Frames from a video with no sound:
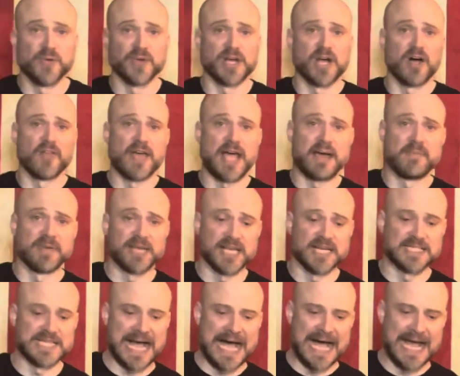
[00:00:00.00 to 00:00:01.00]
all that because
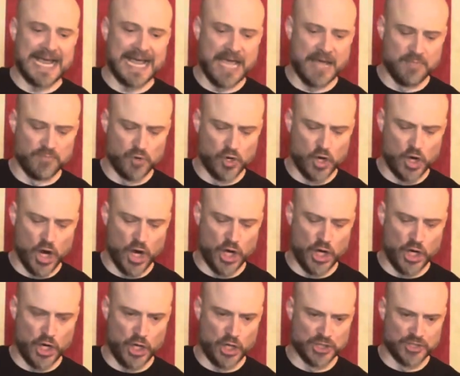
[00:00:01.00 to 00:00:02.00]
I am
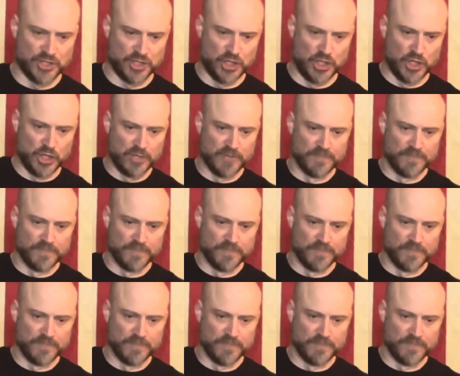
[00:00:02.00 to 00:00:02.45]
lazy.